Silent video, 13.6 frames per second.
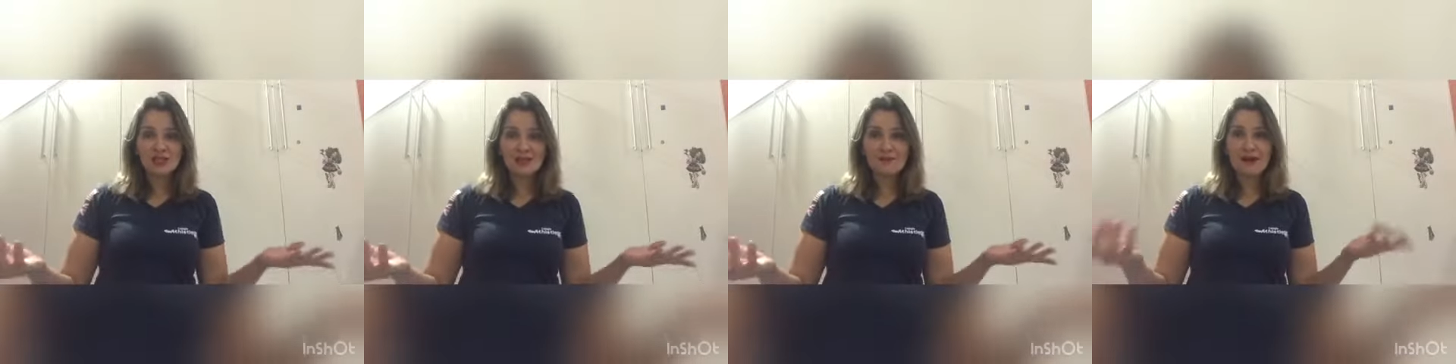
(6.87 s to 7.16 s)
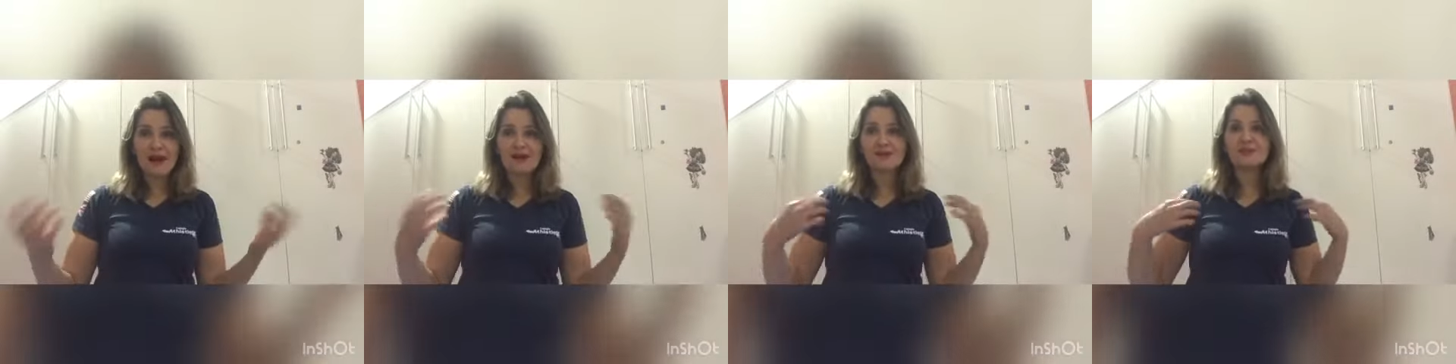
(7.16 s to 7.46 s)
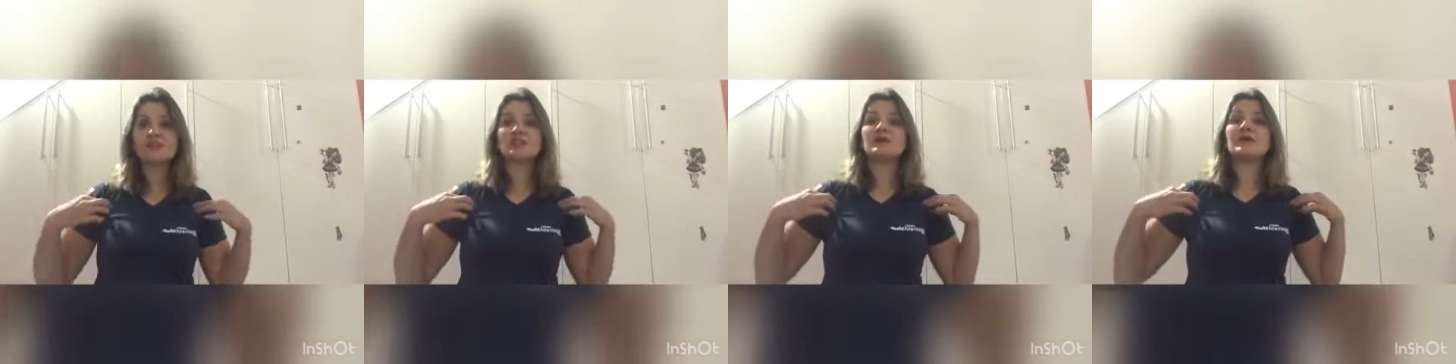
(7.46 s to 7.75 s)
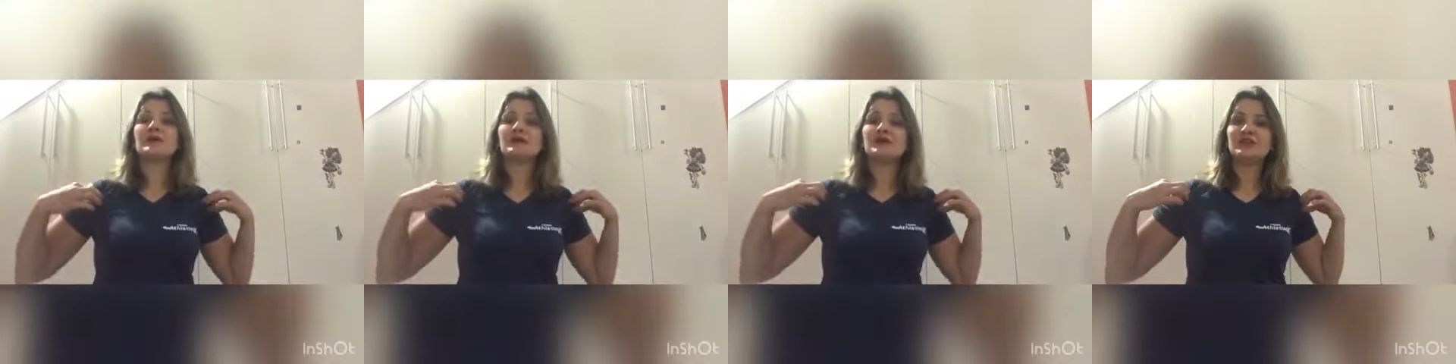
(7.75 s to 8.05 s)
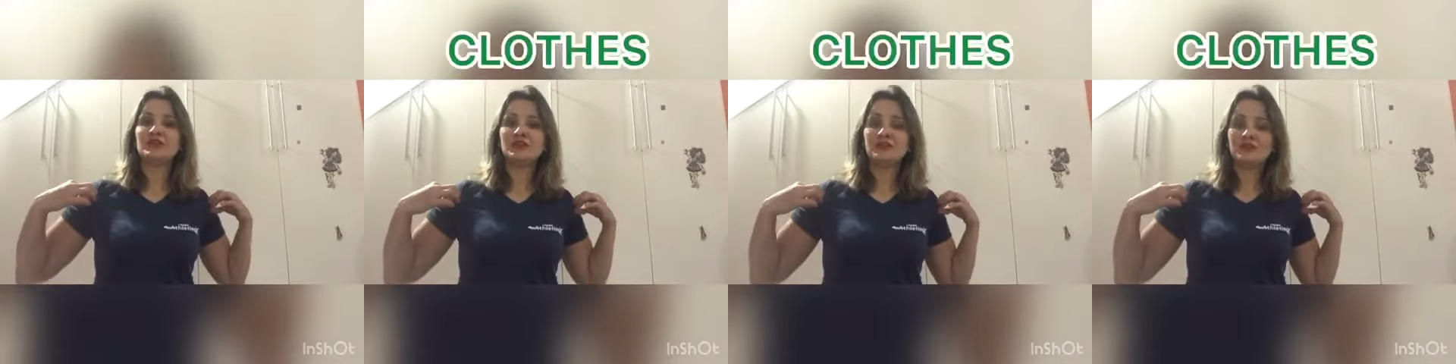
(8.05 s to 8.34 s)
about
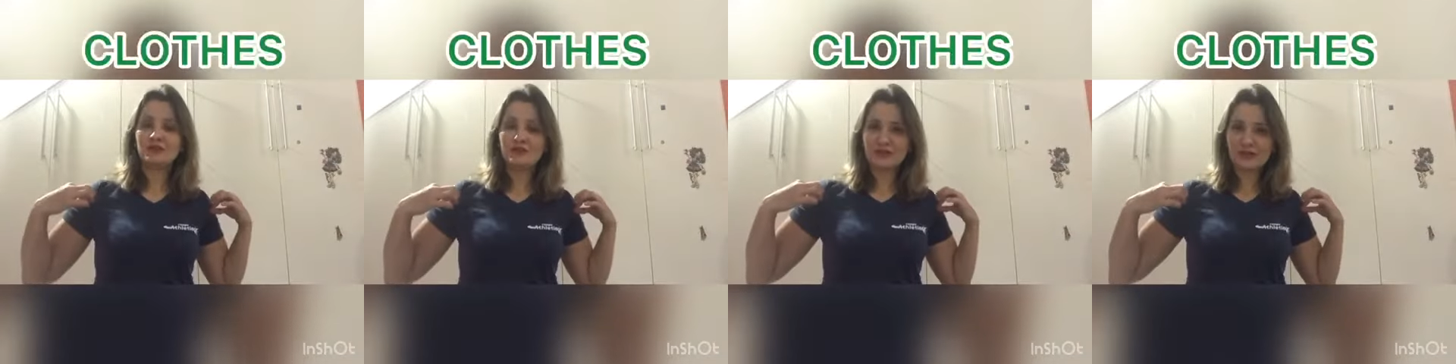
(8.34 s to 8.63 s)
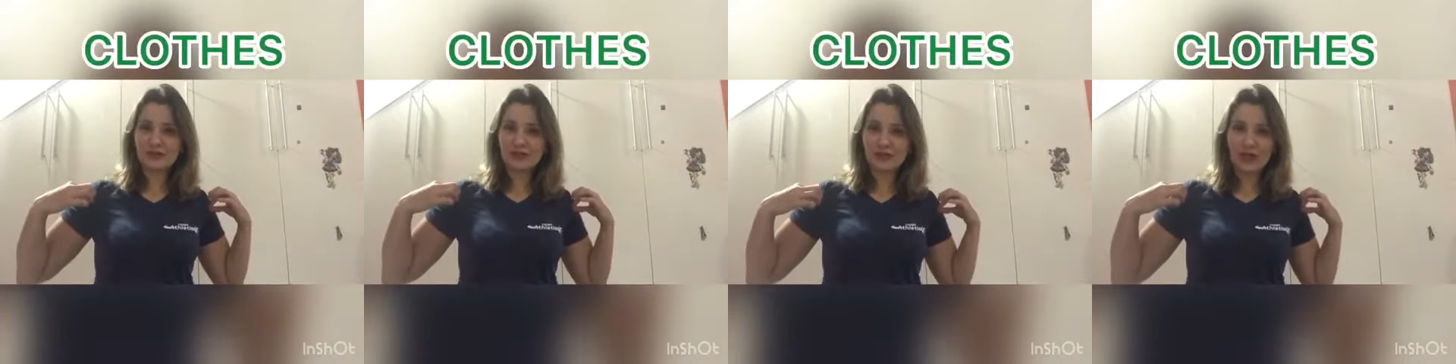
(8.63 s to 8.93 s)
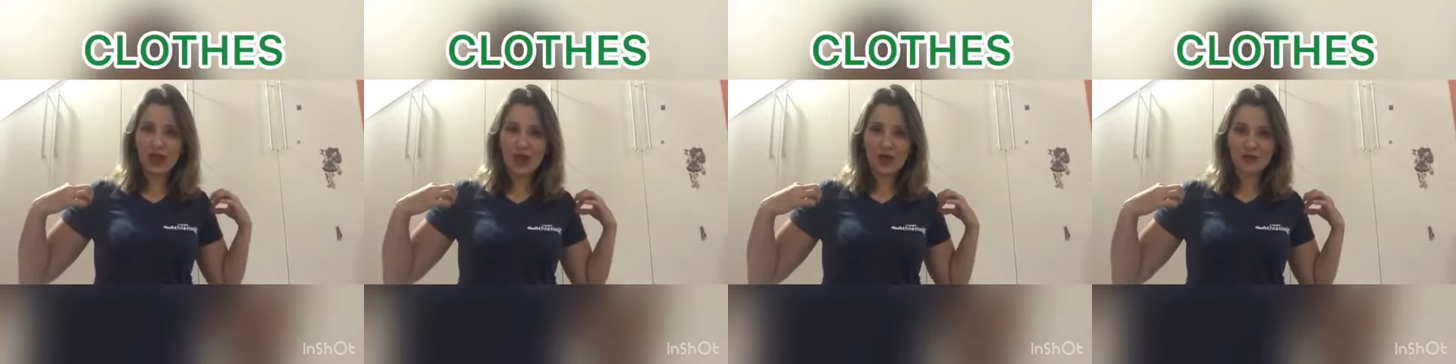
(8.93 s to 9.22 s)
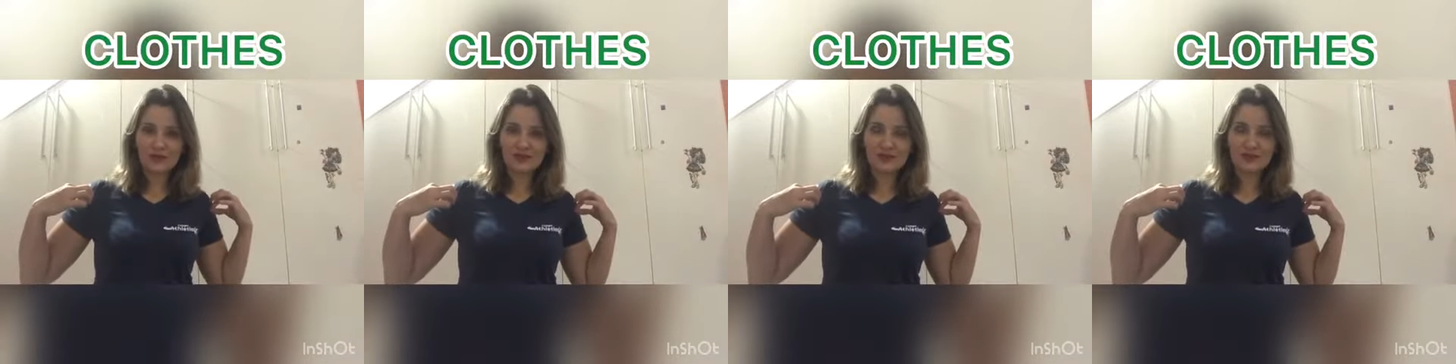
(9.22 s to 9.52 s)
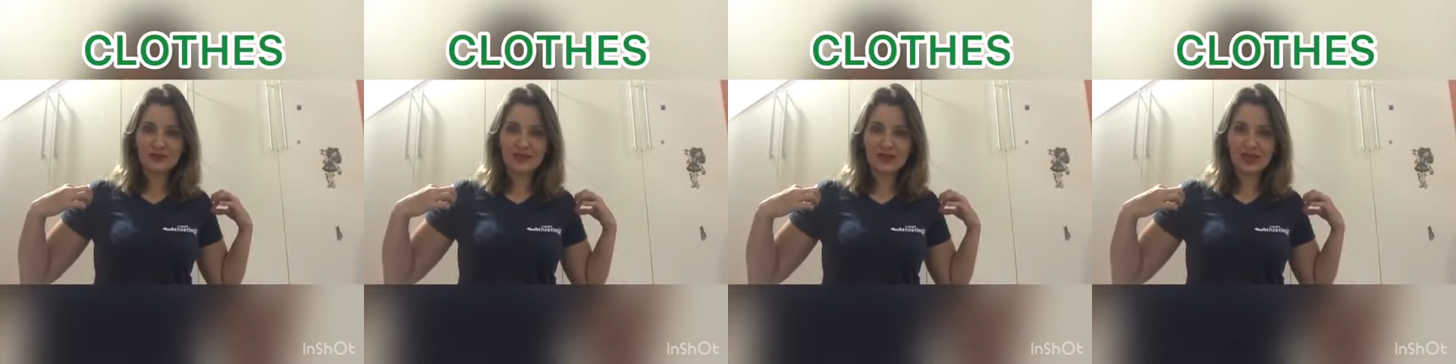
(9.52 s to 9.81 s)
clothes,
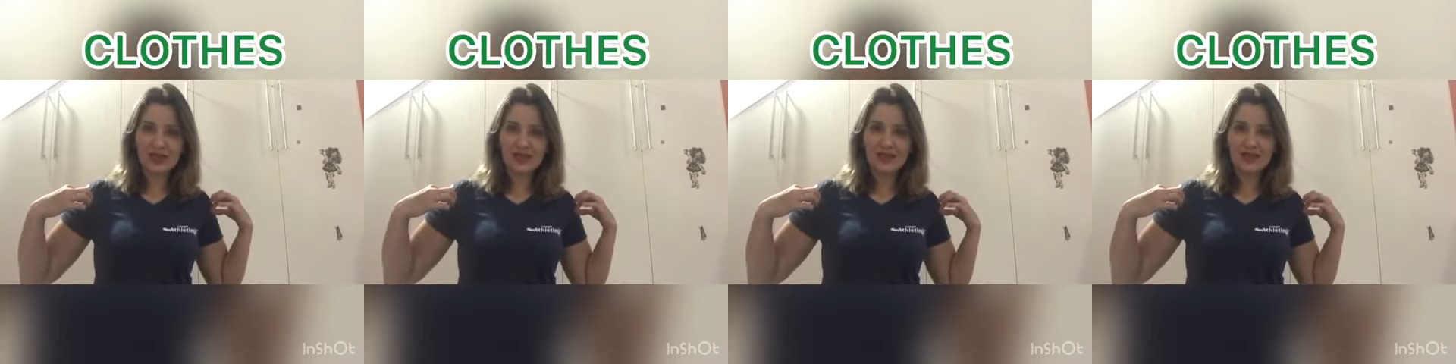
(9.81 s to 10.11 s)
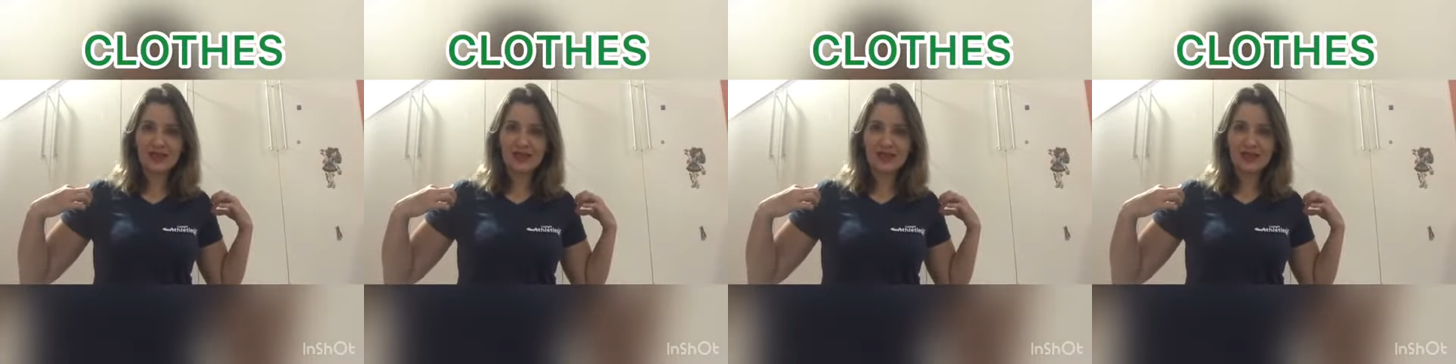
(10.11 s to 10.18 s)
okay?